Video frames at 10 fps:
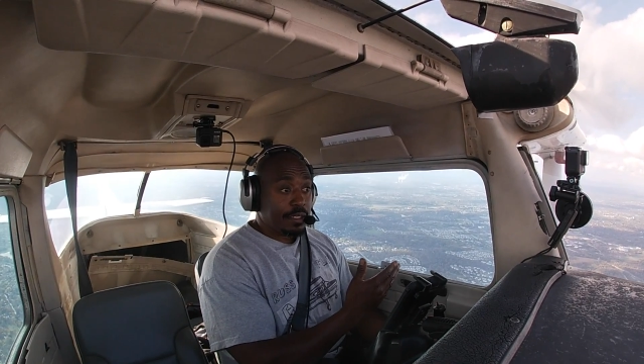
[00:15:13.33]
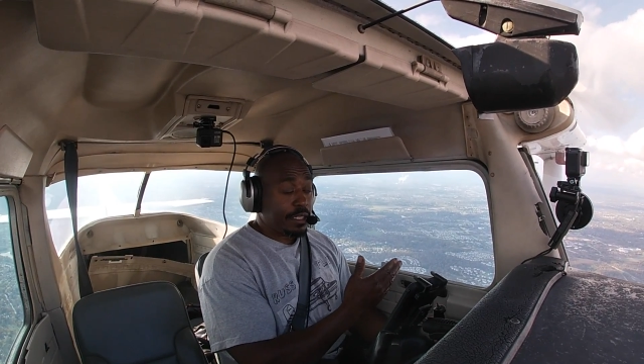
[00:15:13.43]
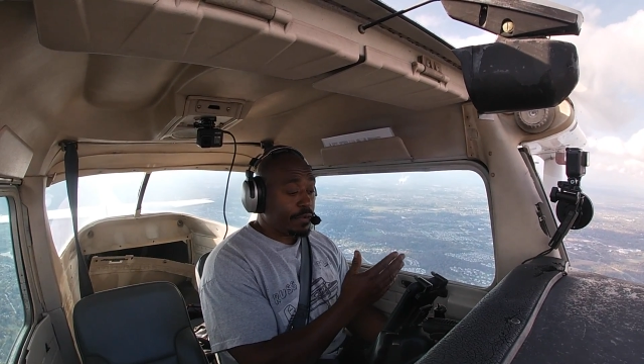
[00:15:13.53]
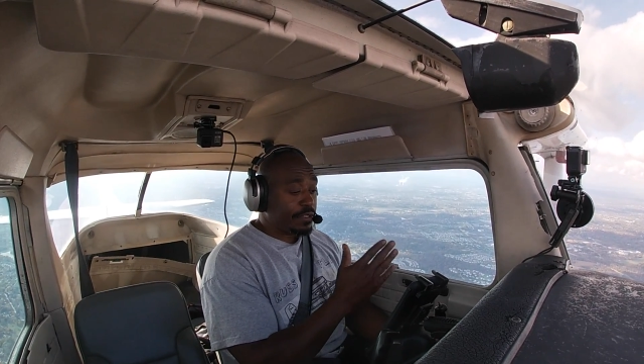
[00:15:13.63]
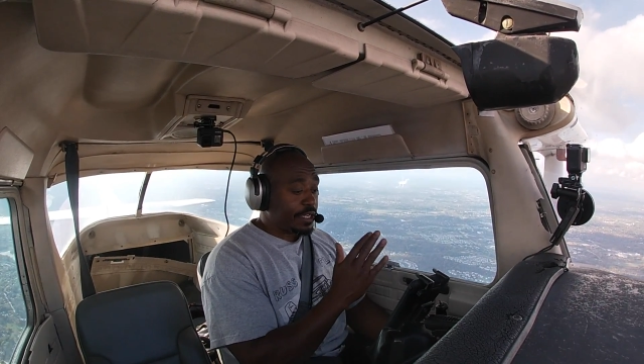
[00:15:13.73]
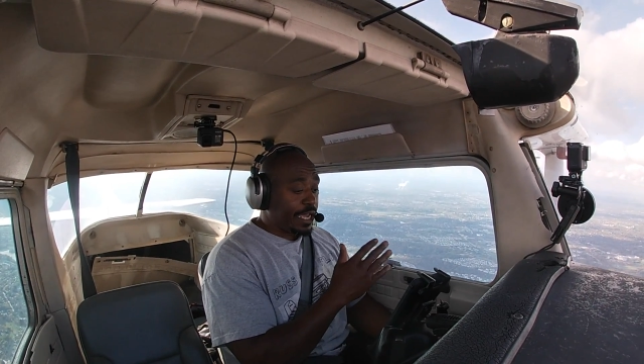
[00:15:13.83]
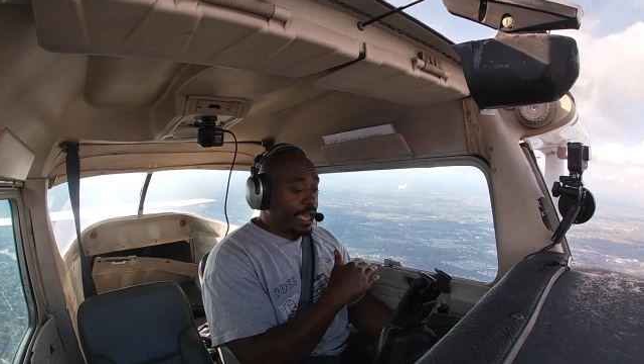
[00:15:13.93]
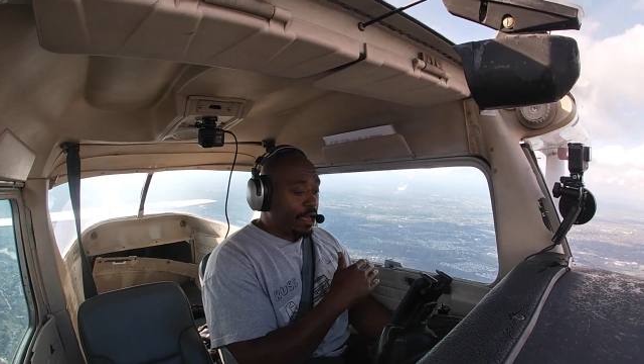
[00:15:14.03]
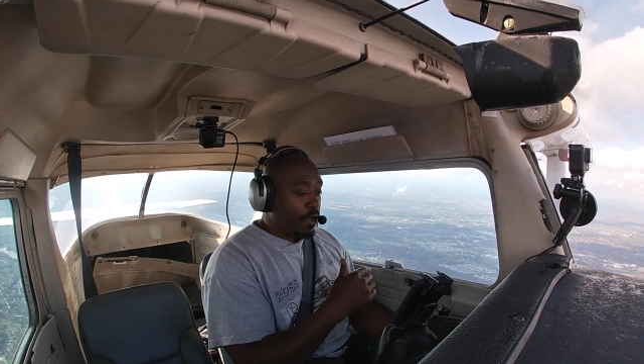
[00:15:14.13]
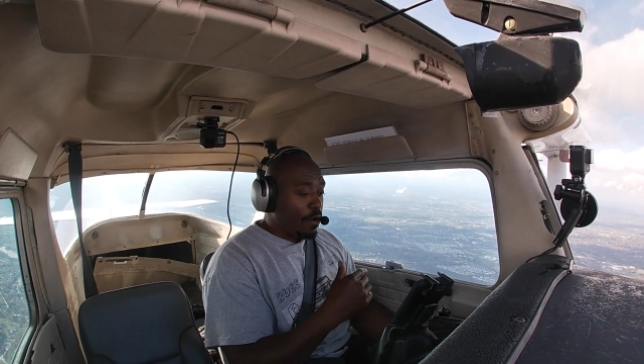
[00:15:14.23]
There was an
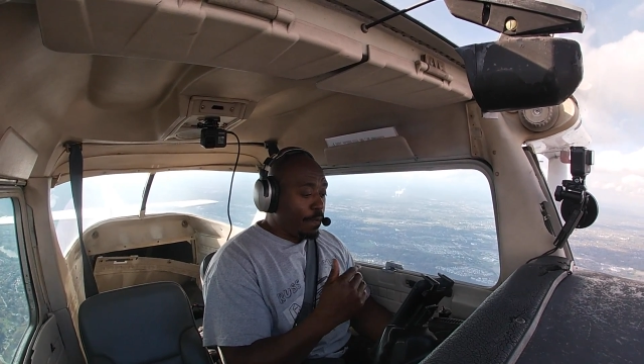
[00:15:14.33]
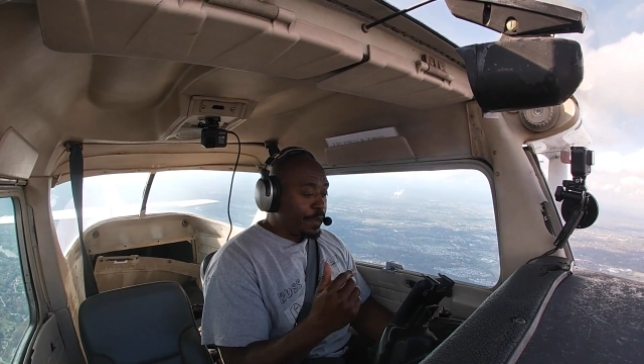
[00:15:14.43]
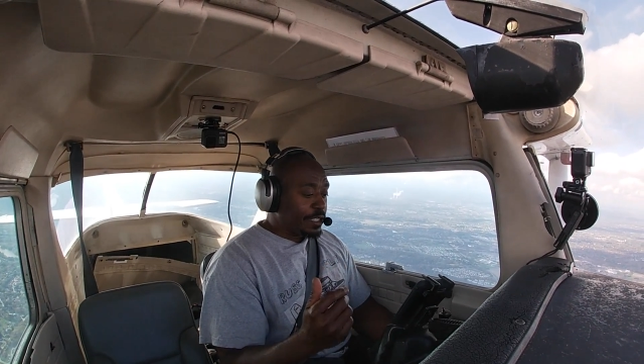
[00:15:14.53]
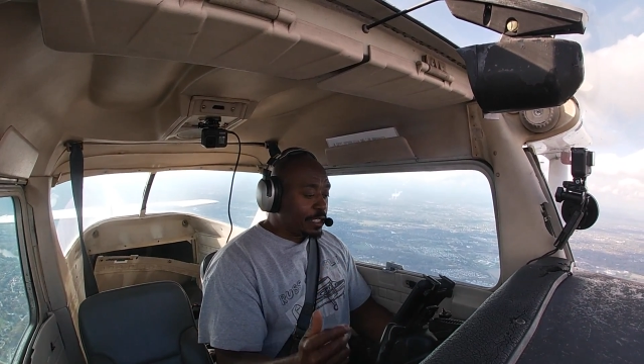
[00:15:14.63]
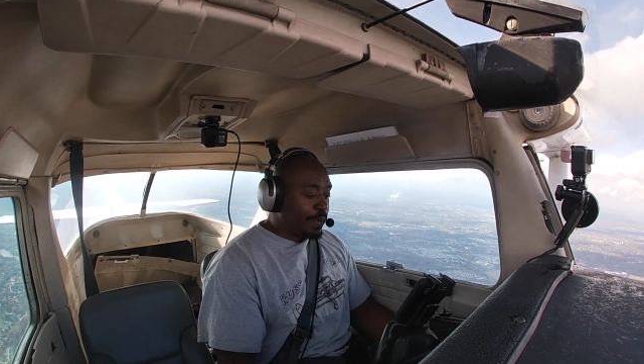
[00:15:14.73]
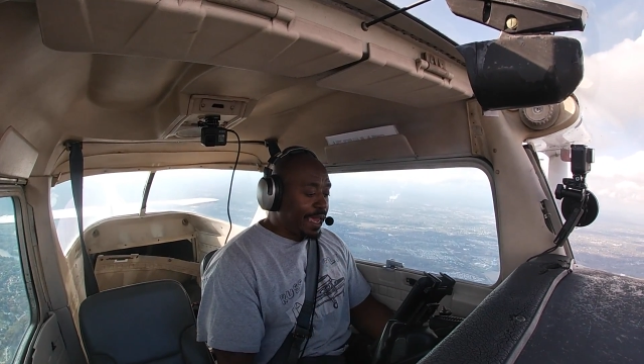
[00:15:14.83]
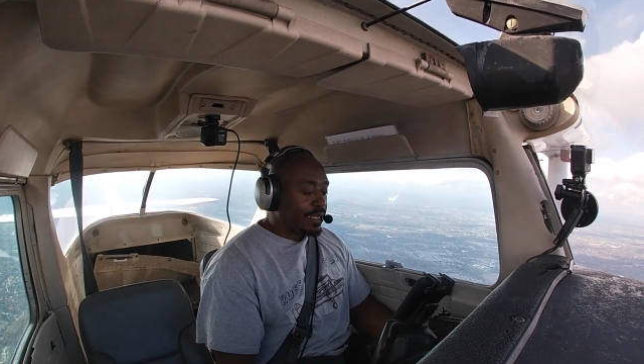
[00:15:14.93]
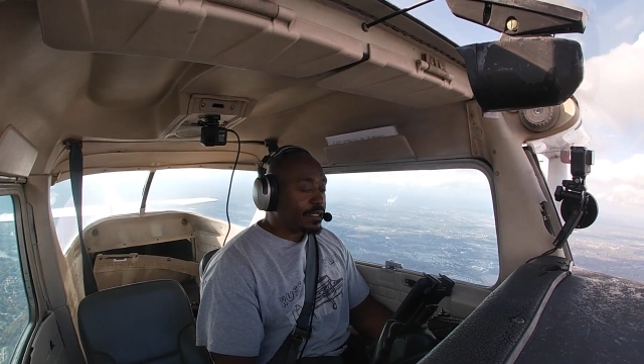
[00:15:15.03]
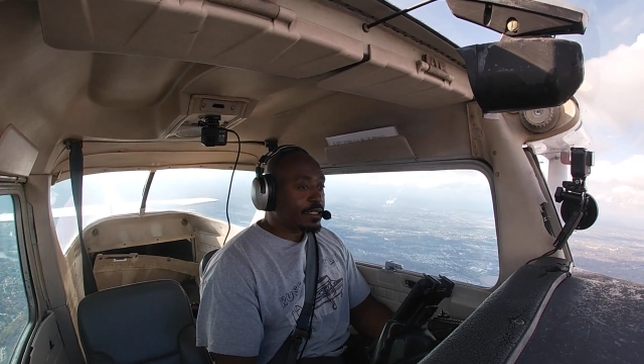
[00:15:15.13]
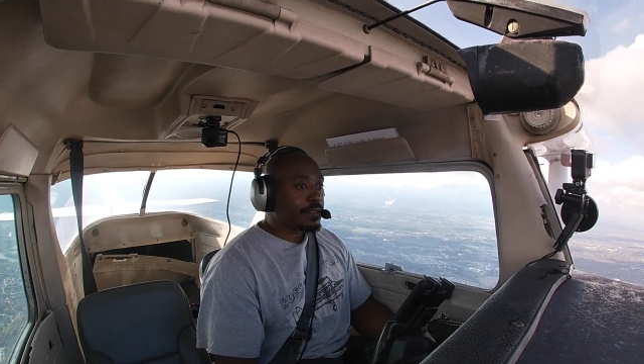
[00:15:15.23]
open
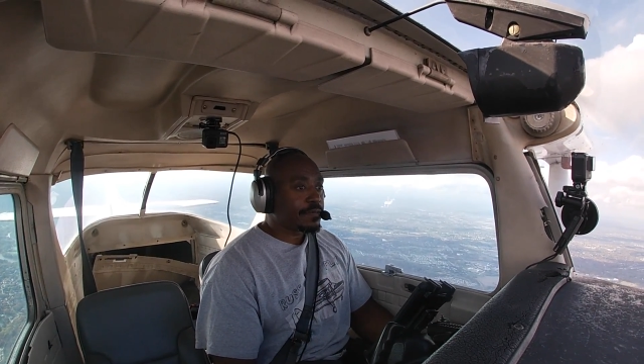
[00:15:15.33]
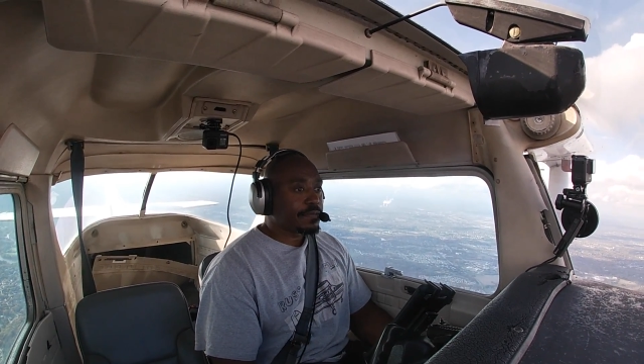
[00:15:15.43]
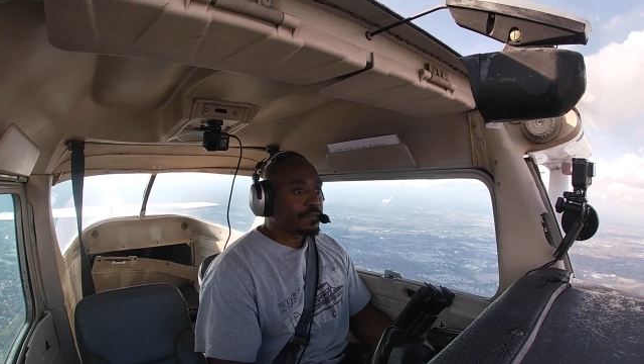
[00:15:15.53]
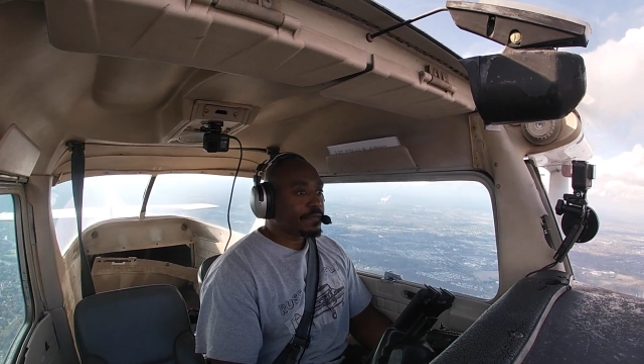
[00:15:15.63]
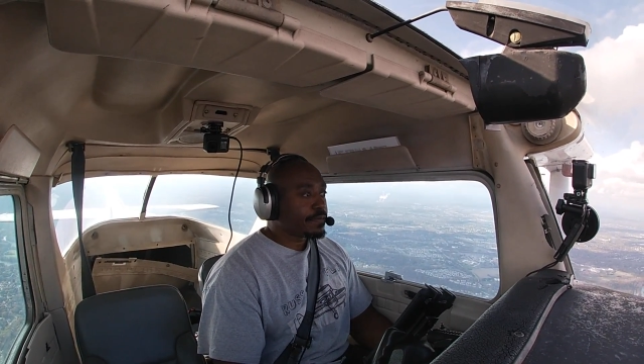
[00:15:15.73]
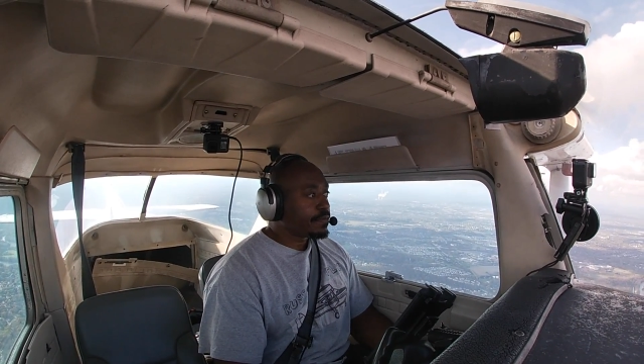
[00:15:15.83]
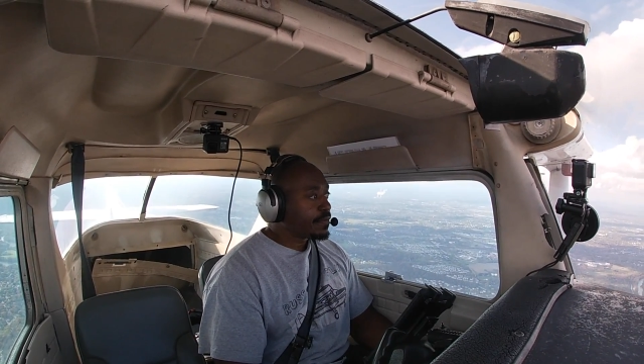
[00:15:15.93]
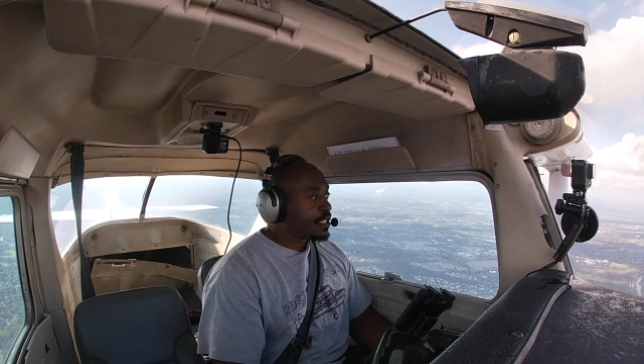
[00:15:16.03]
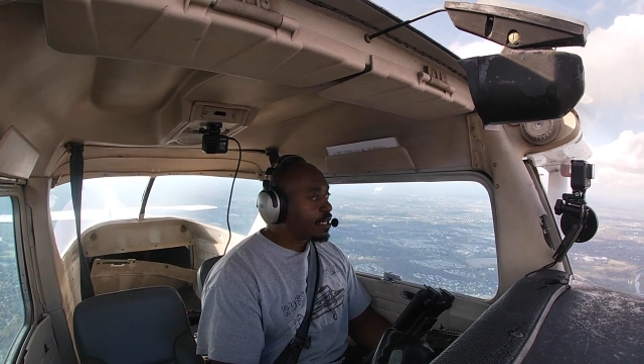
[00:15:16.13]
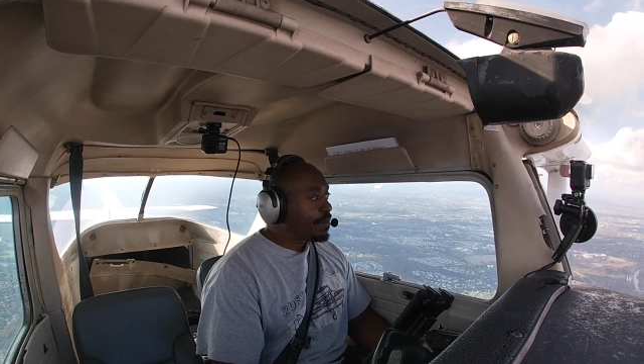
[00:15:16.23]
space to